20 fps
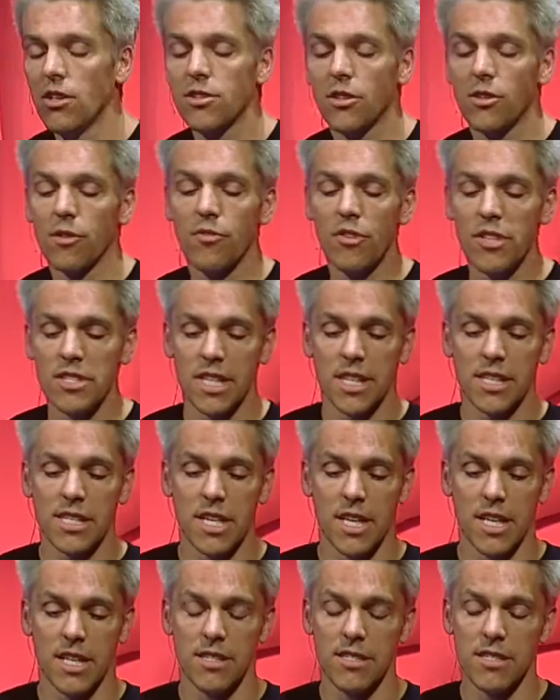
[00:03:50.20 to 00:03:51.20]
So the
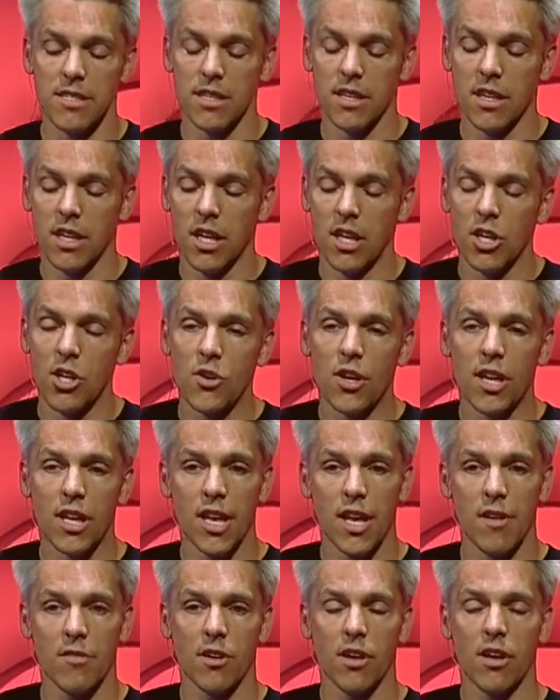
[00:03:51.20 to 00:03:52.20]
physics is you
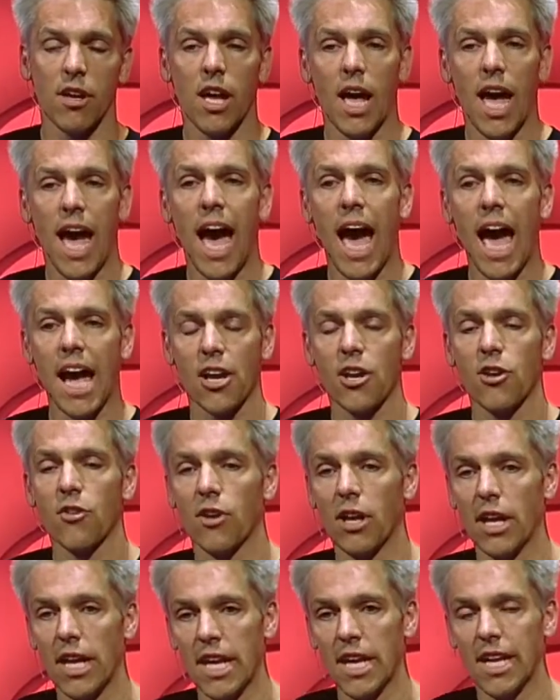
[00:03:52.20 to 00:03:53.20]
can never
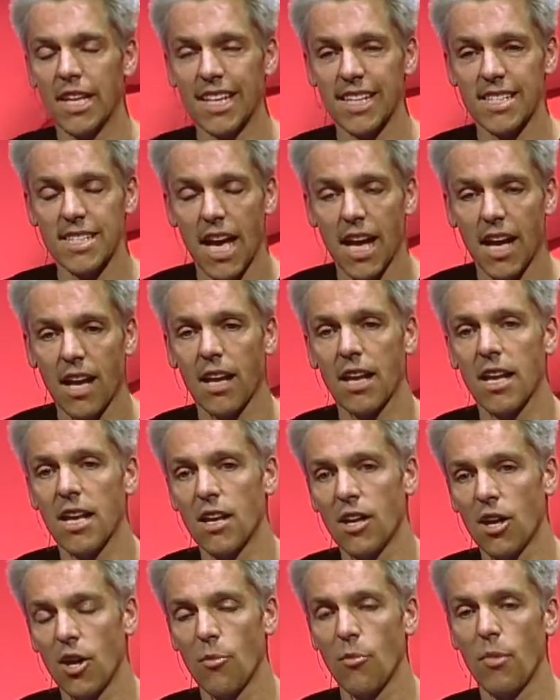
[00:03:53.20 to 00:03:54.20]
accurately and
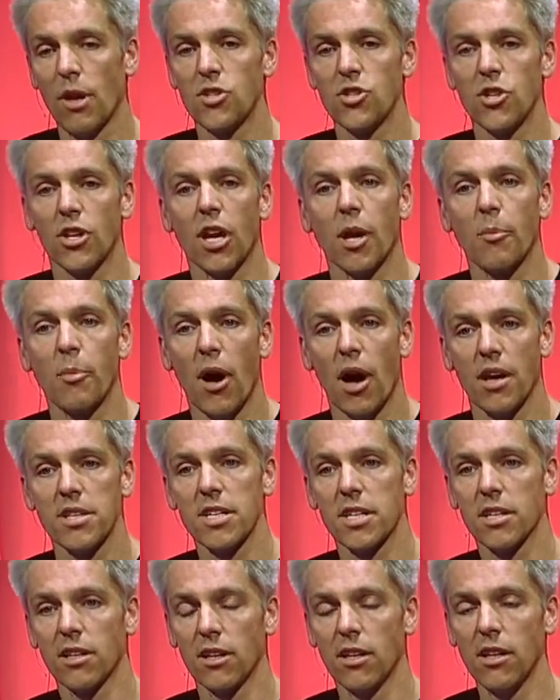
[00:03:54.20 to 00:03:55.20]
exactly measure a
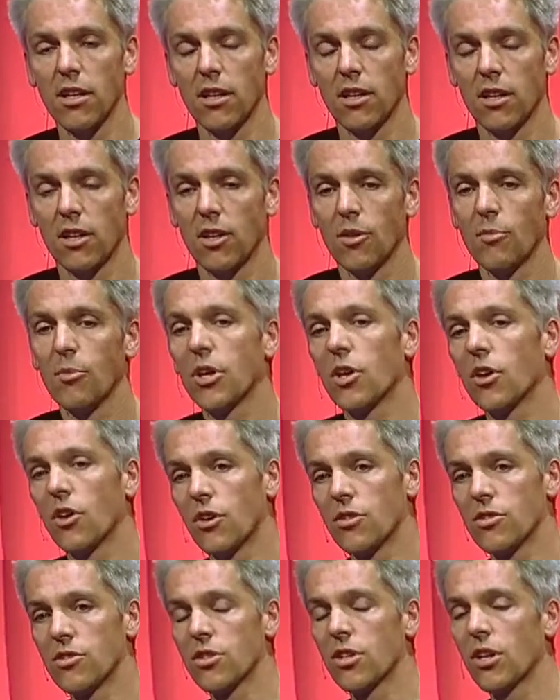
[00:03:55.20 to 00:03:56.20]
particle
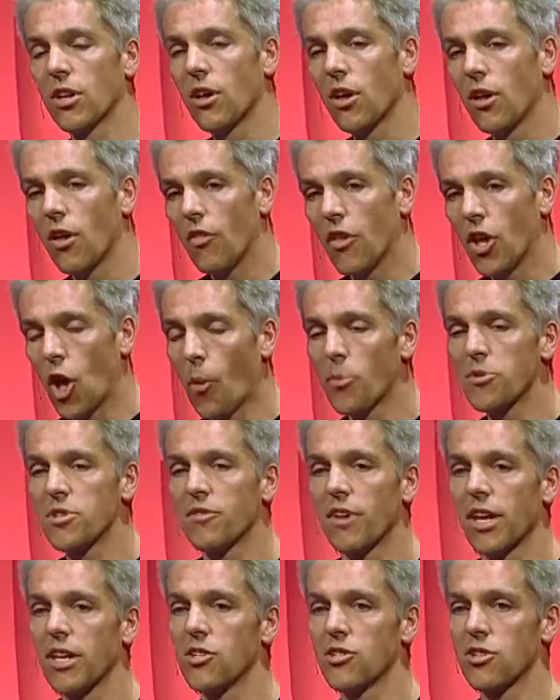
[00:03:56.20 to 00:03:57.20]
because the
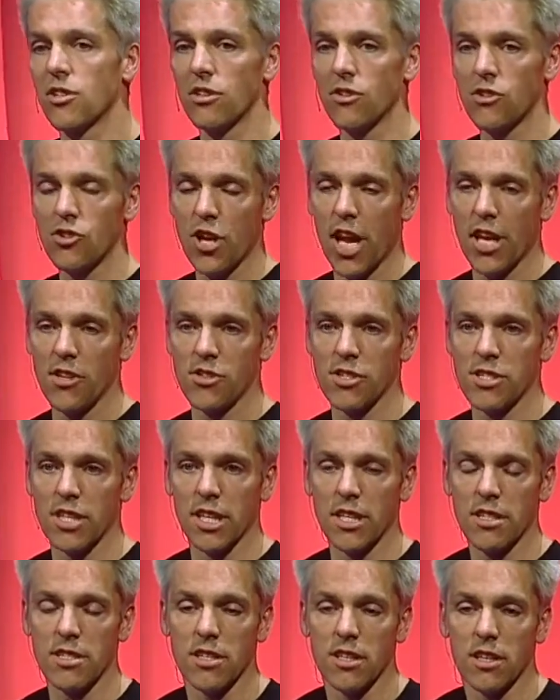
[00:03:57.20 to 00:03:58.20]
observation changes
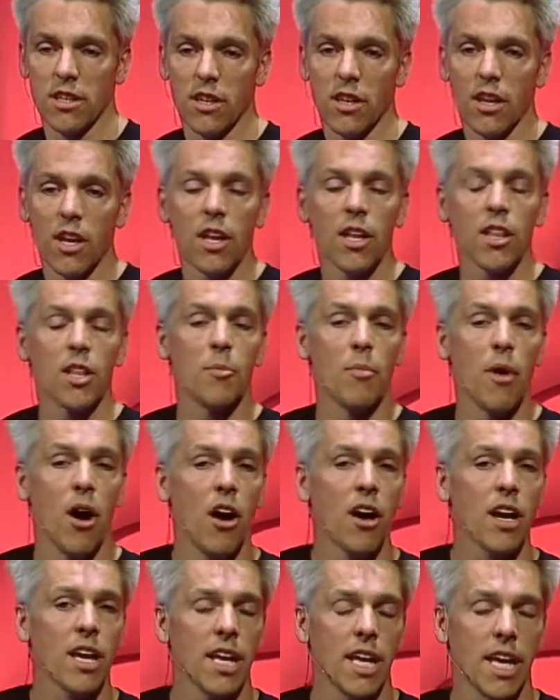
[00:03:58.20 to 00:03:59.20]
it. The
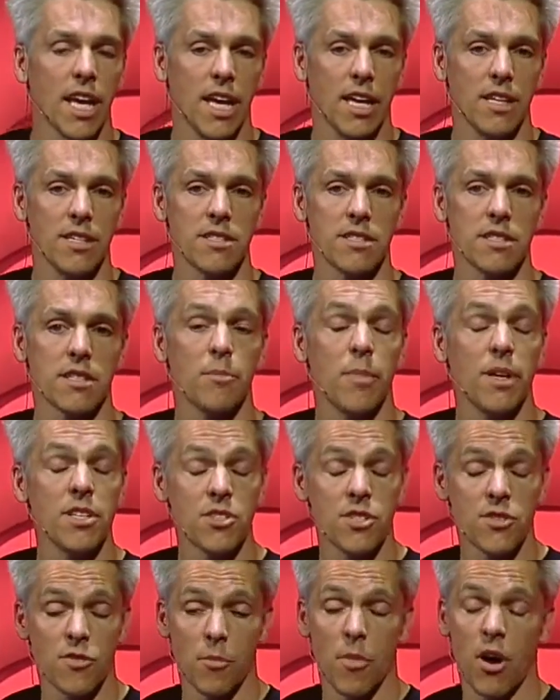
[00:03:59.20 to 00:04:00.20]

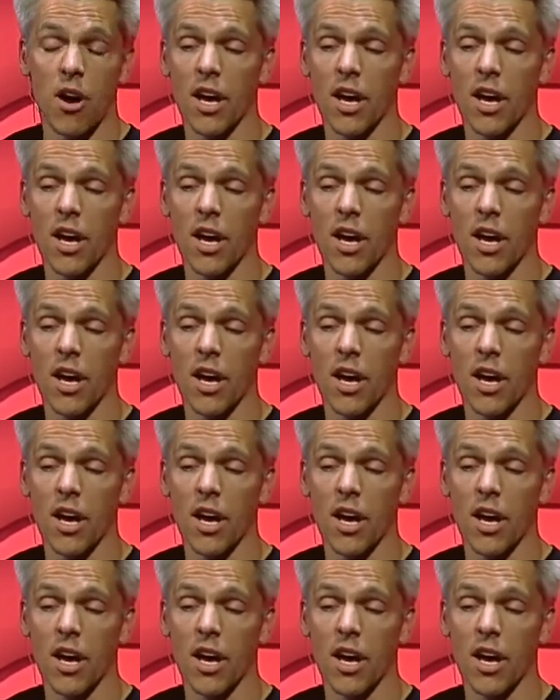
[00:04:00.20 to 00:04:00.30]
message for